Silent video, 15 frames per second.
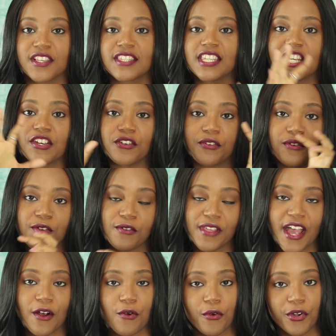this year or
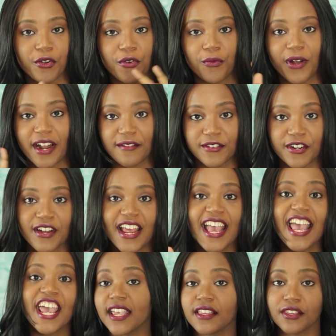that quarter or whatever.
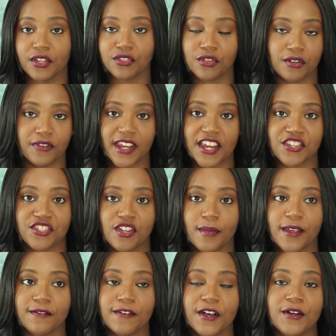I get a little notification on
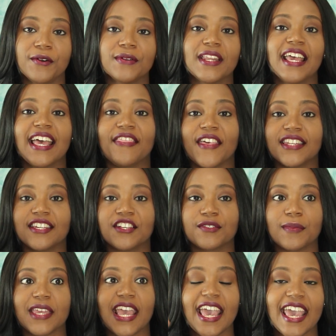my phone that
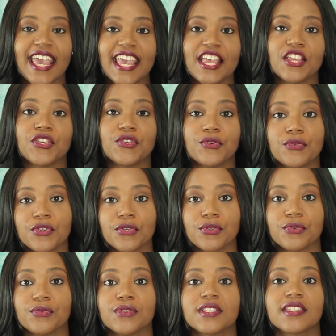tells me, hey,
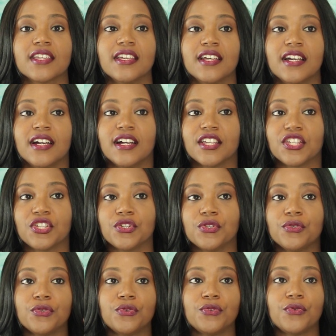you
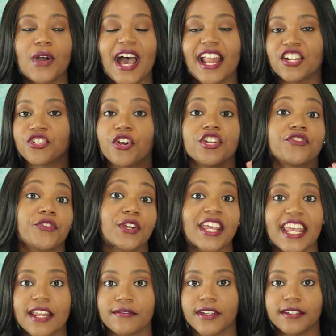had a charge for
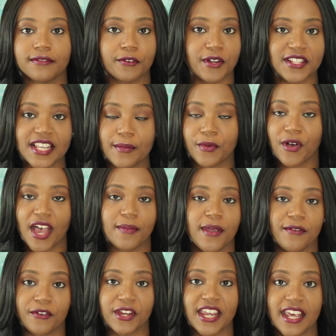Canva. For example, I
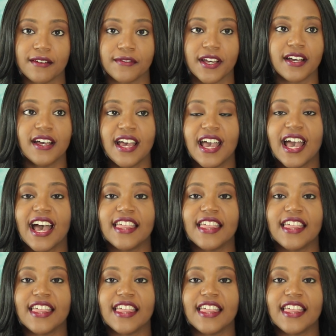pay for Canva.